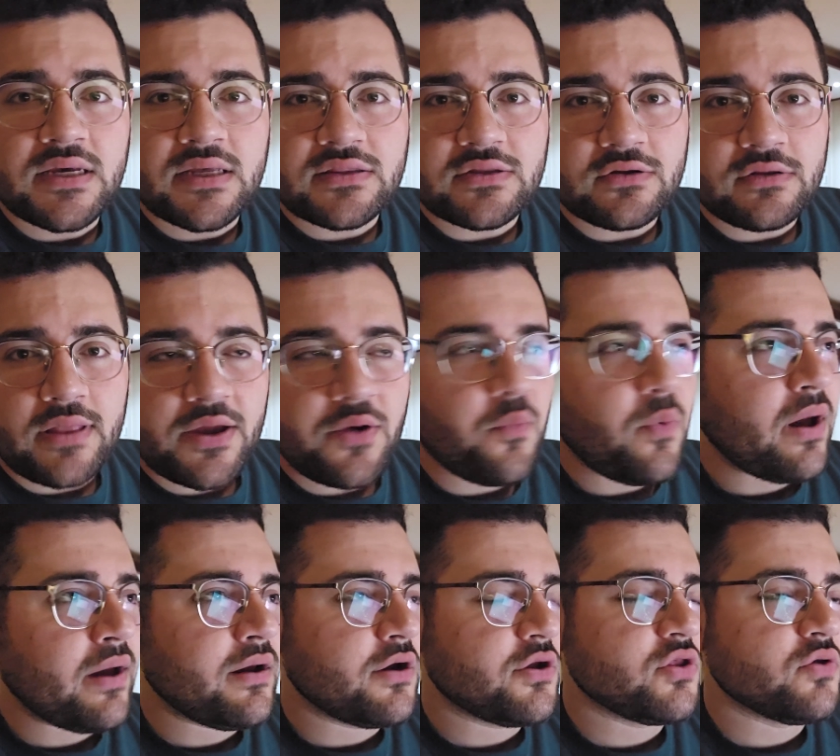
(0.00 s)
they're like, why
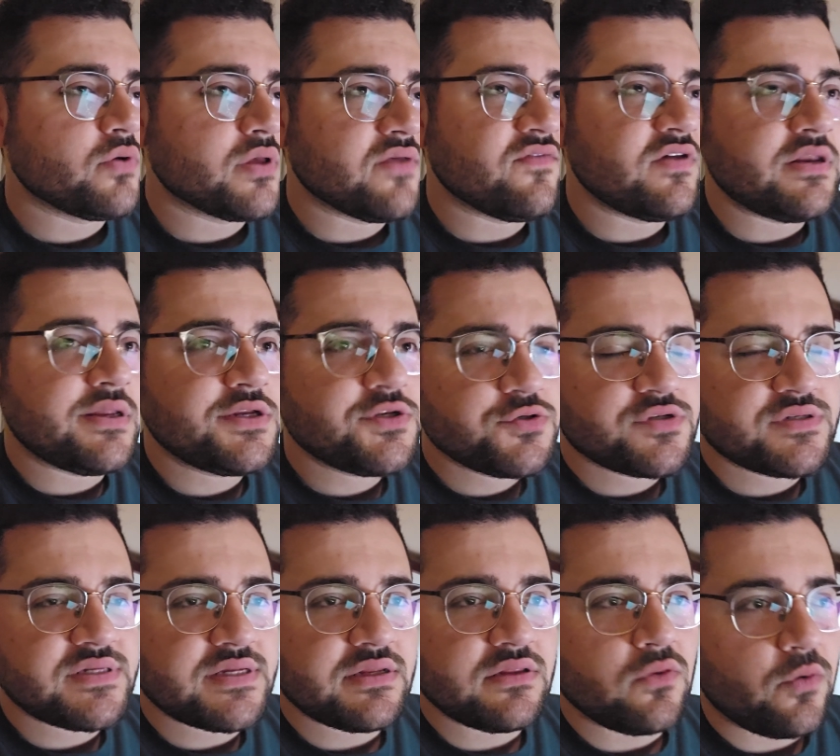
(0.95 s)
are you even
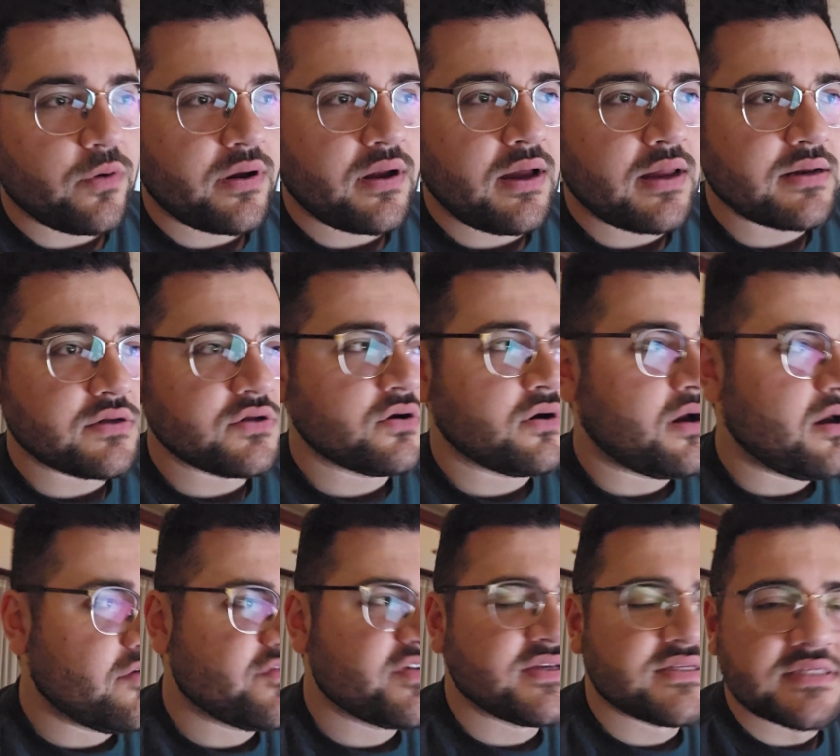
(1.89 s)
interested in Lorcana? You're
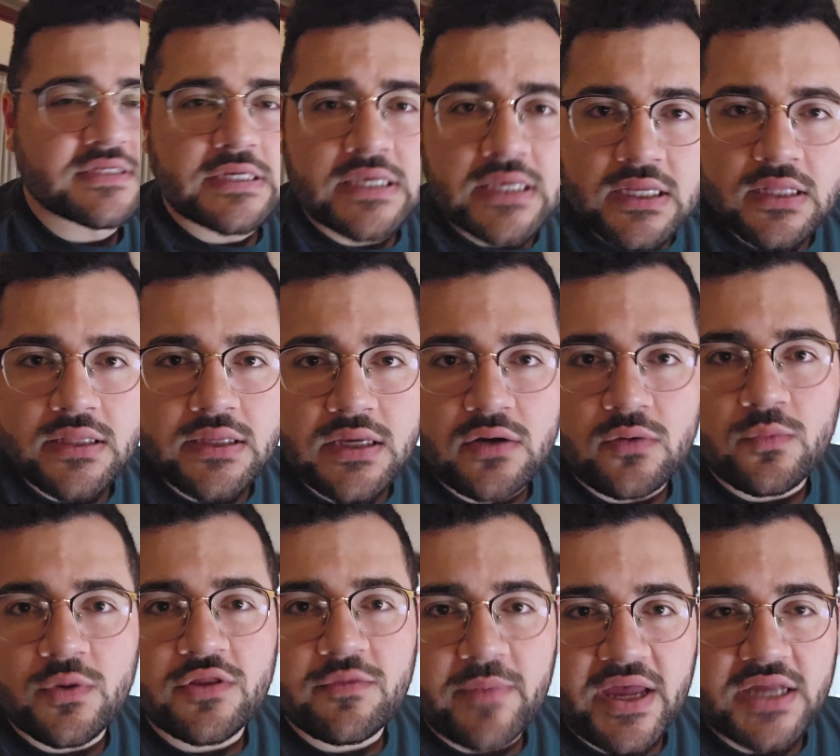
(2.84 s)
obviously killing it
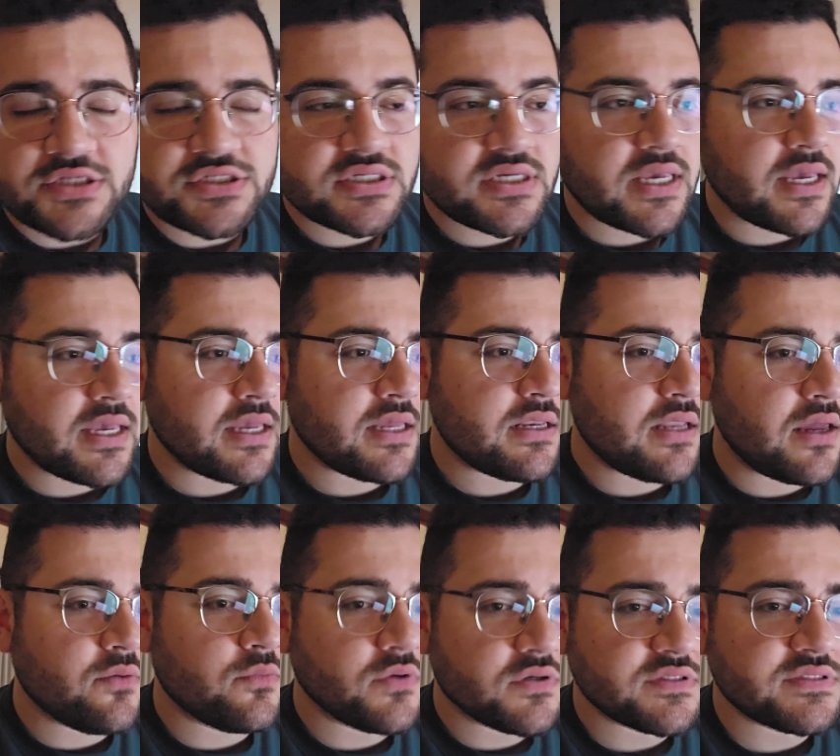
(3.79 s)
with Magic, and I
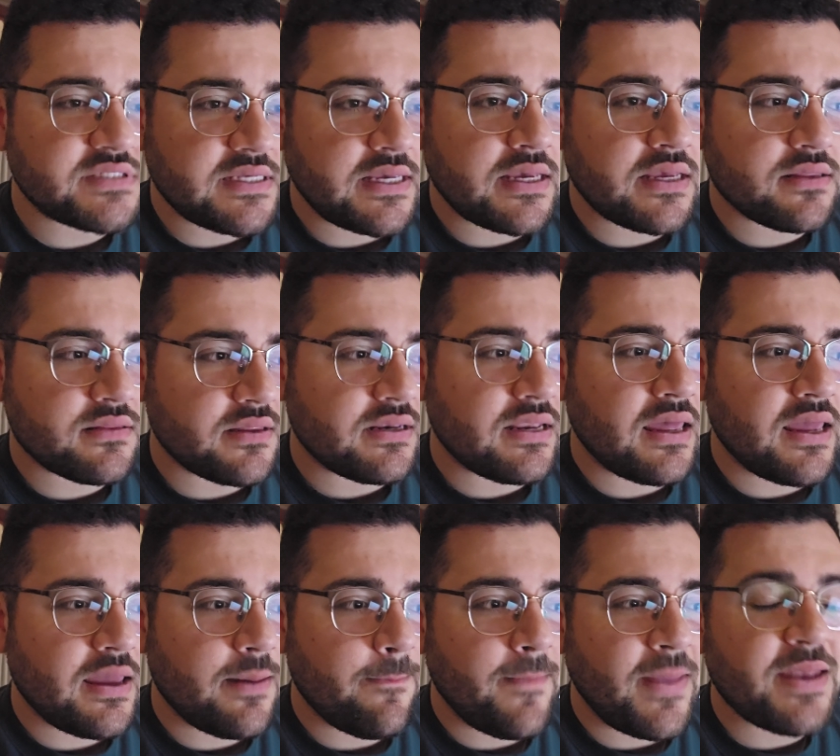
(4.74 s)
will say that,
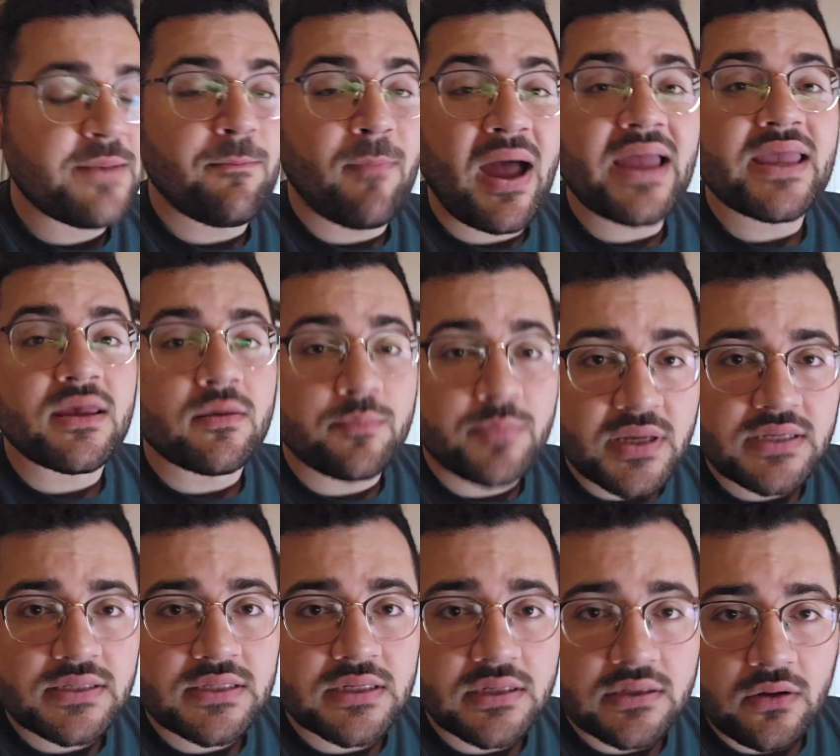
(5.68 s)
in my
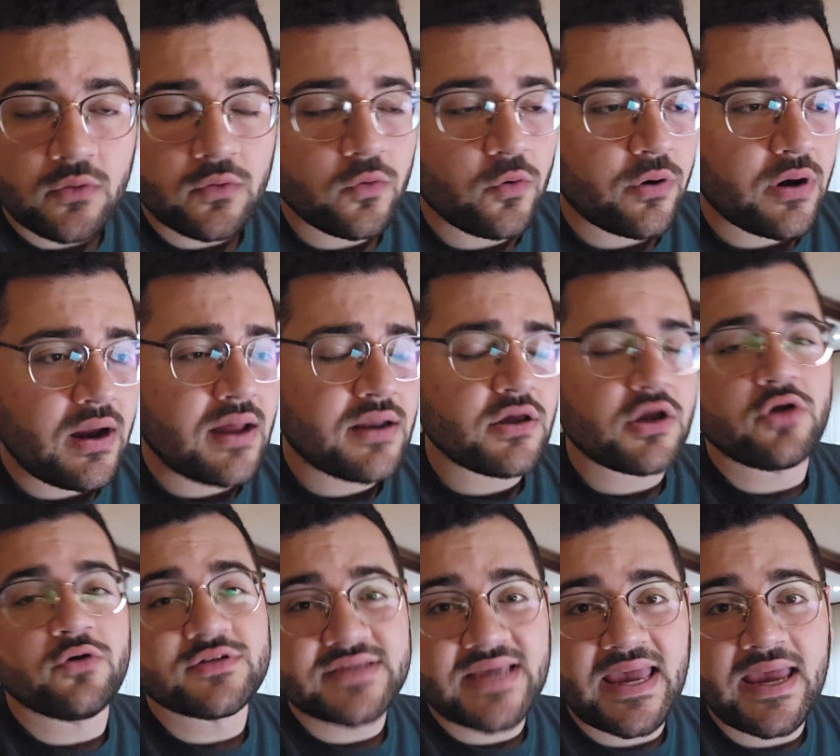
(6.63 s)
opinion, Lorcana
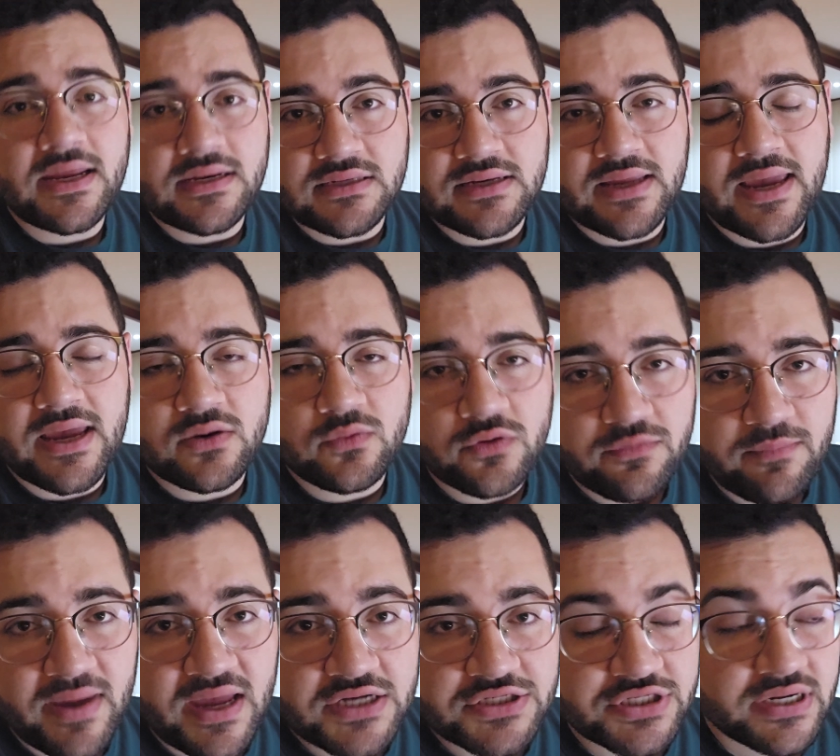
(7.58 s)
goes hand in hand with
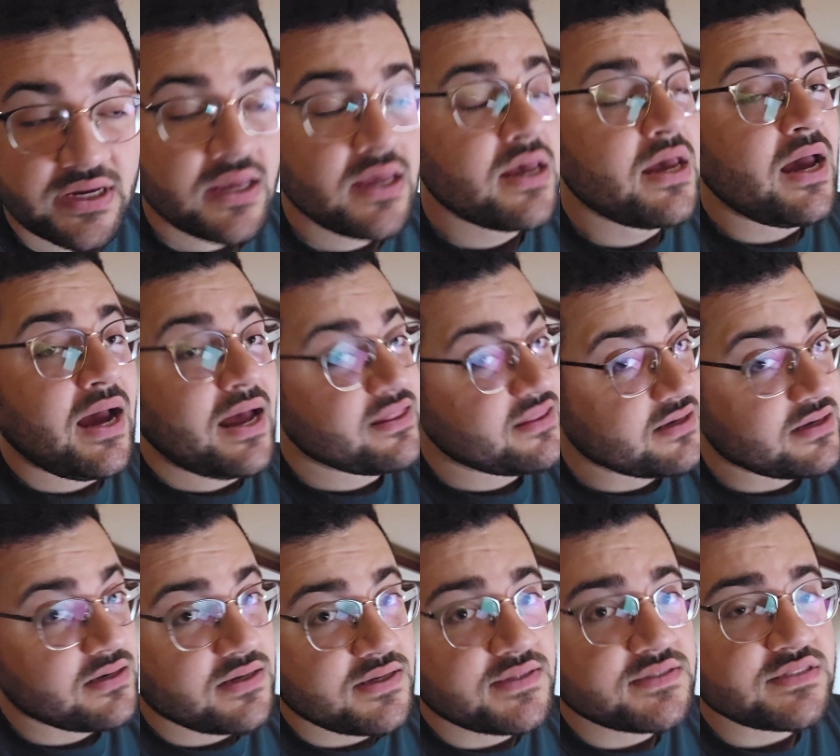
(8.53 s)
Magic. I think
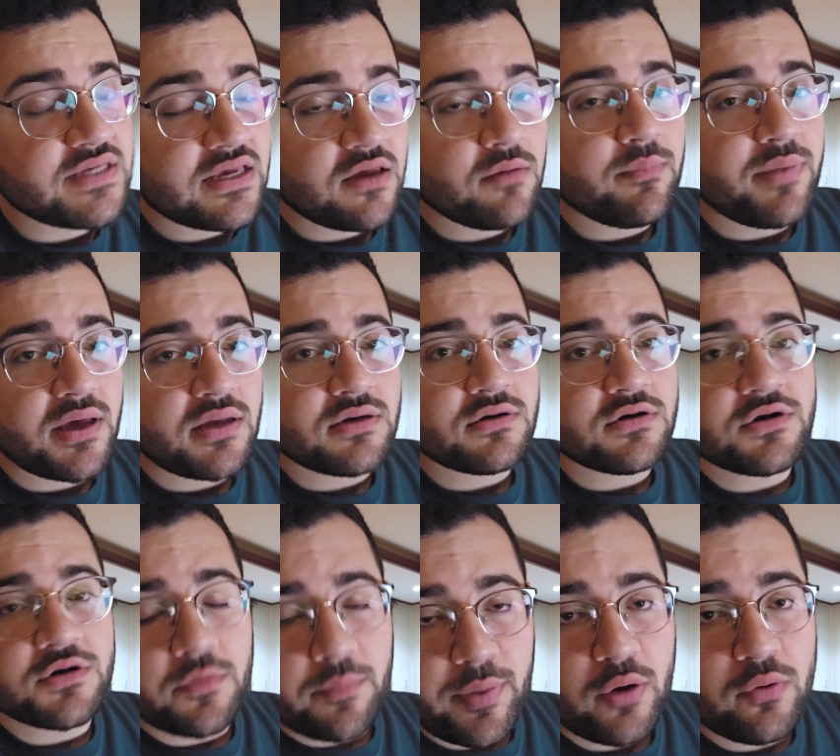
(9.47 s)
it is a competitor
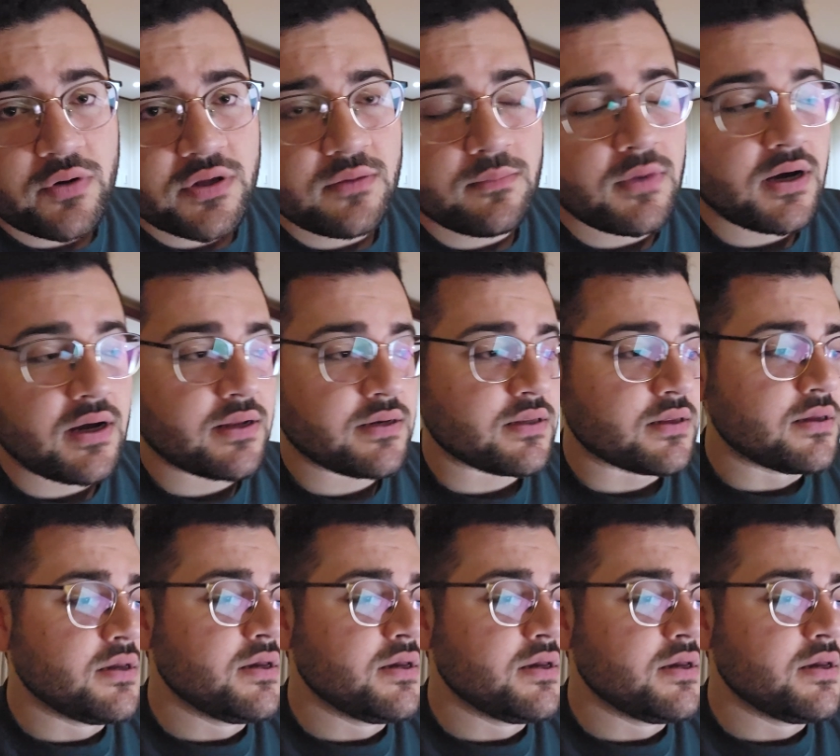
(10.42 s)
to Pokemon,